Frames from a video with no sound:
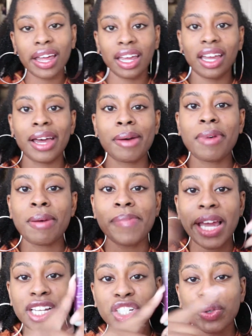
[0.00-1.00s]
am a
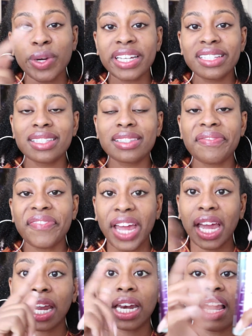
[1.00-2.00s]
main choice
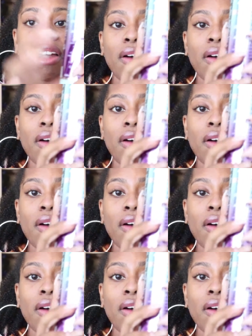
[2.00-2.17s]
fan.